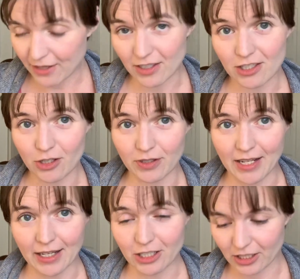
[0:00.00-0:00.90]
this so you can
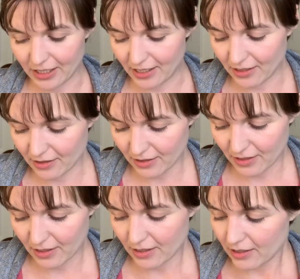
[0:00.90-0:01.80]
actually
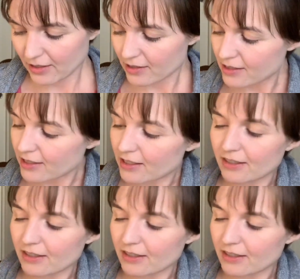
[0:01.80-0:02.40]
see the